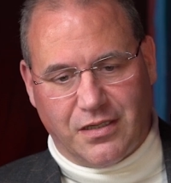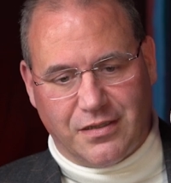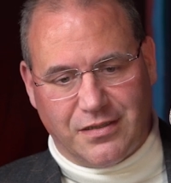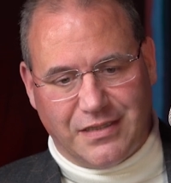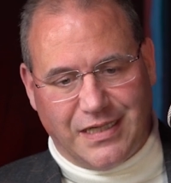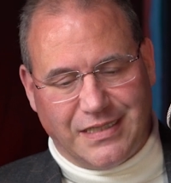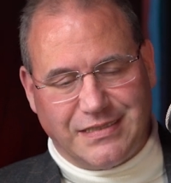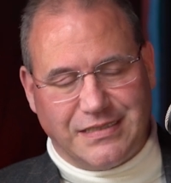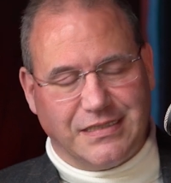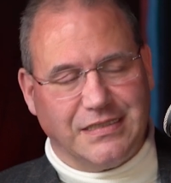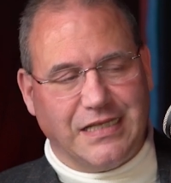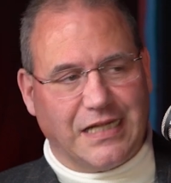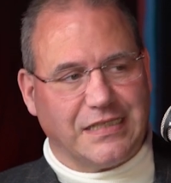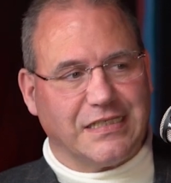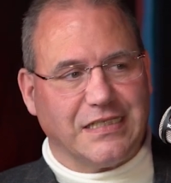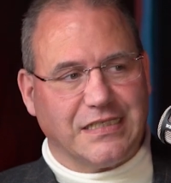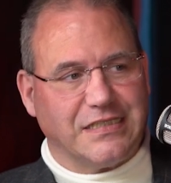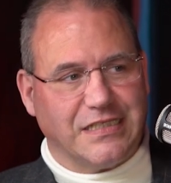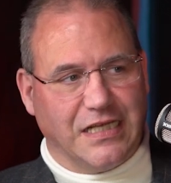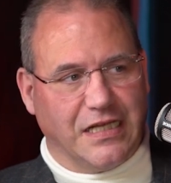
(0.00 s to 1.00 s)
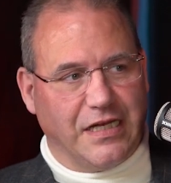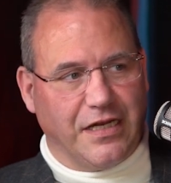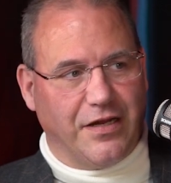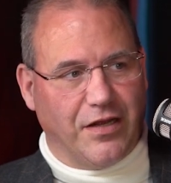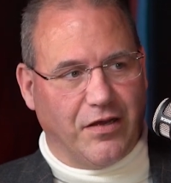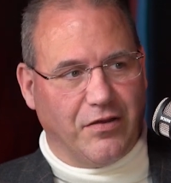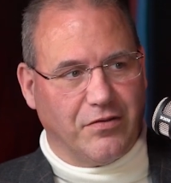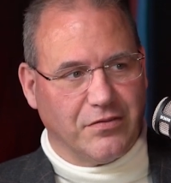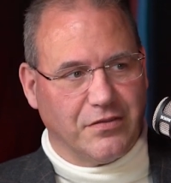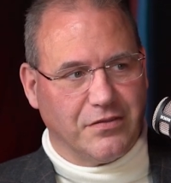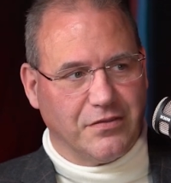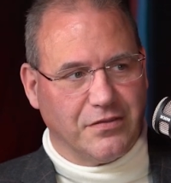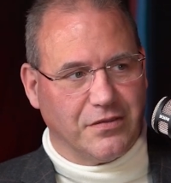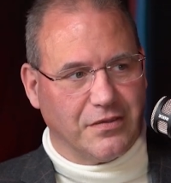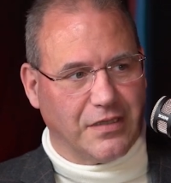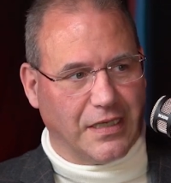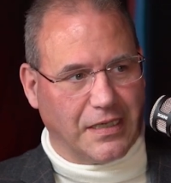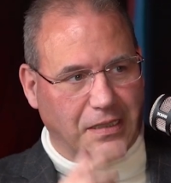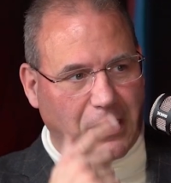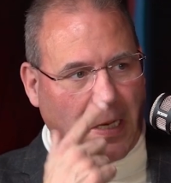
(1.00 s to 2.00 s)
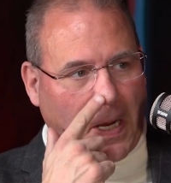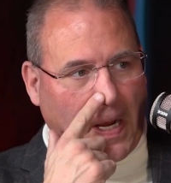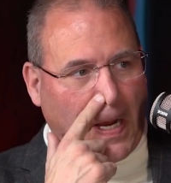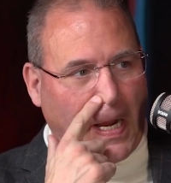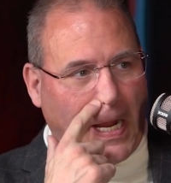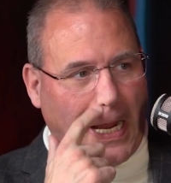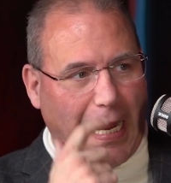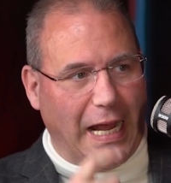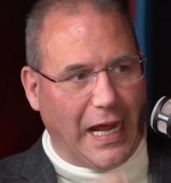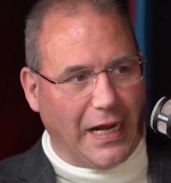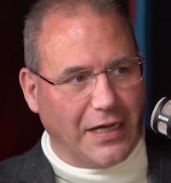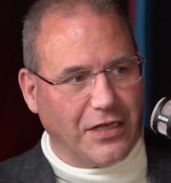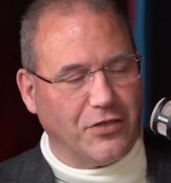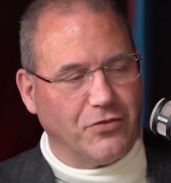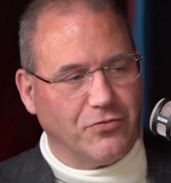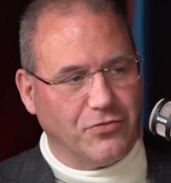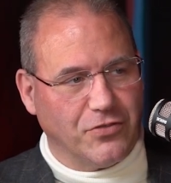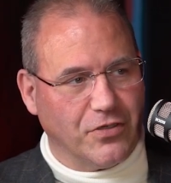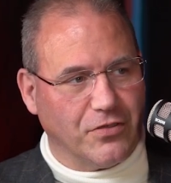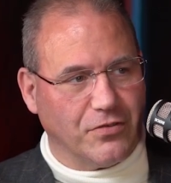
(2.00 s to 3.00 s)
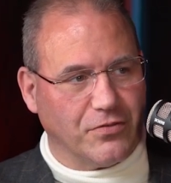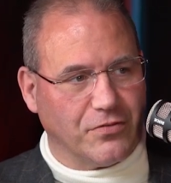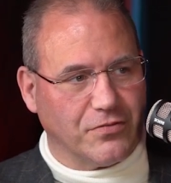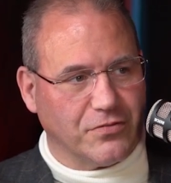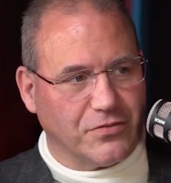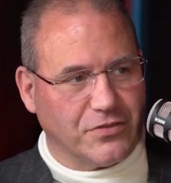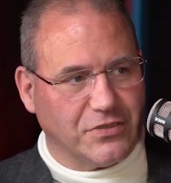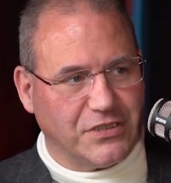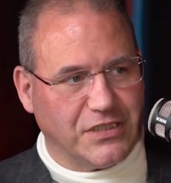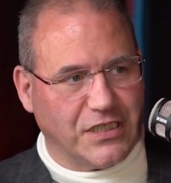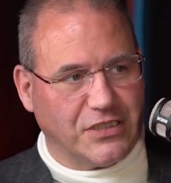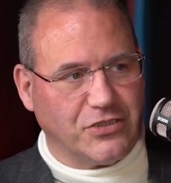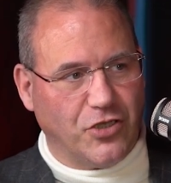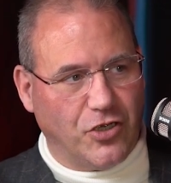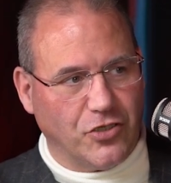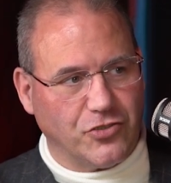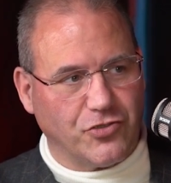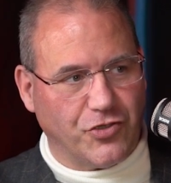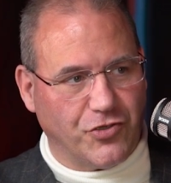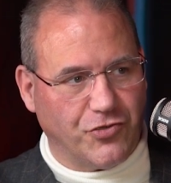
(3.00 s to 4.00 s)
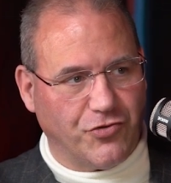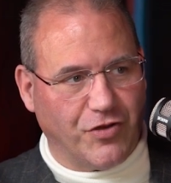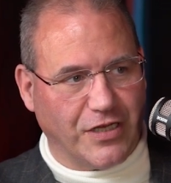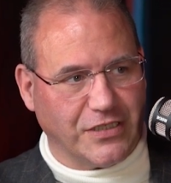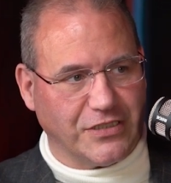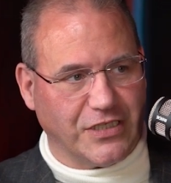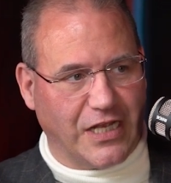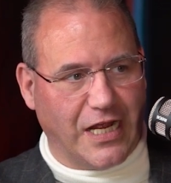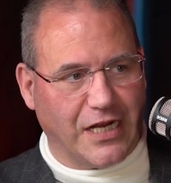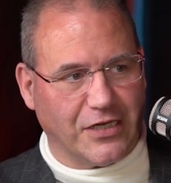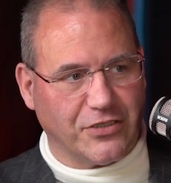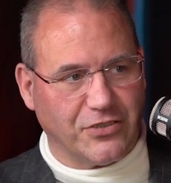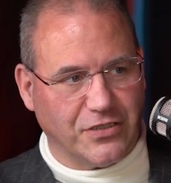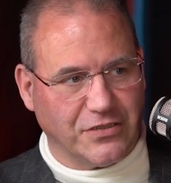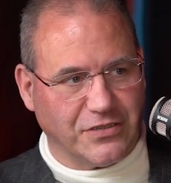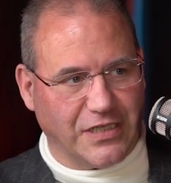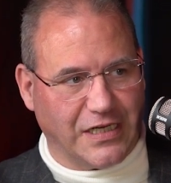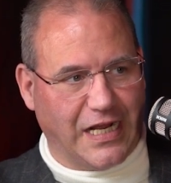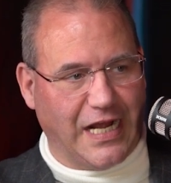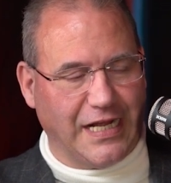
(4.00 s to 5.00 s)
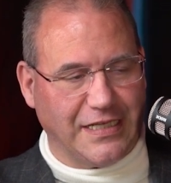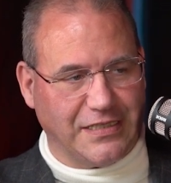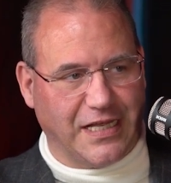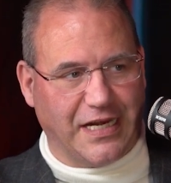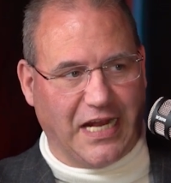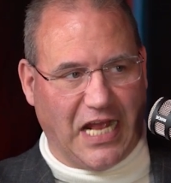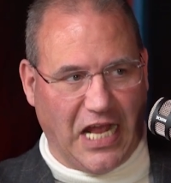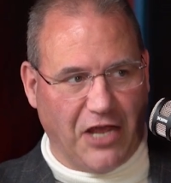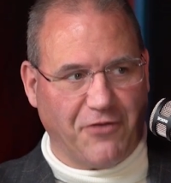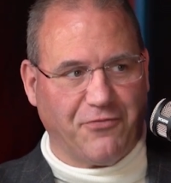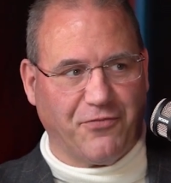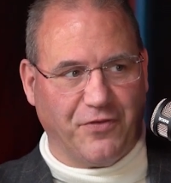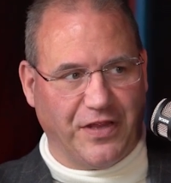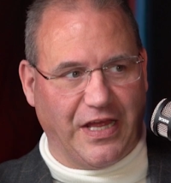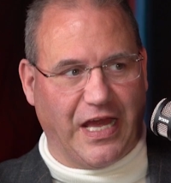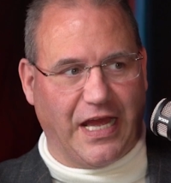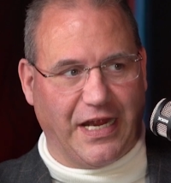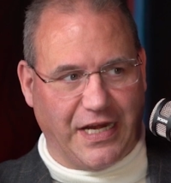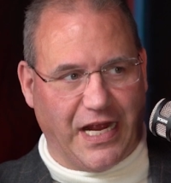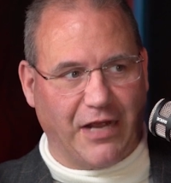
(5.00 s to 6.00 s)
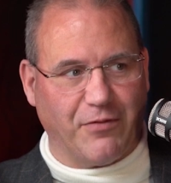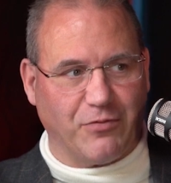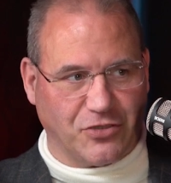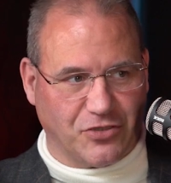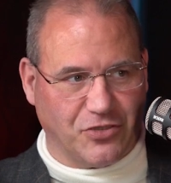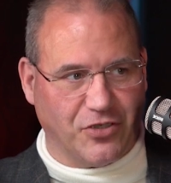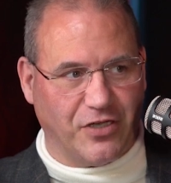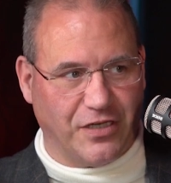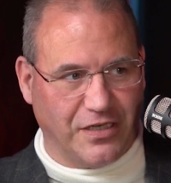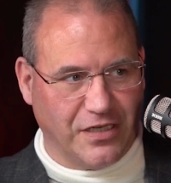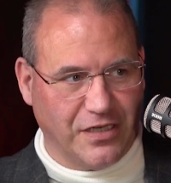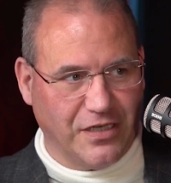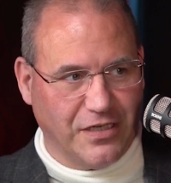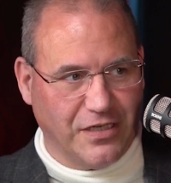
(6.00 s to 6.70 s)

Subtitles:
That's not the city, though. Like, how do you do 600 transactions? Like, I did half of that, and I was good.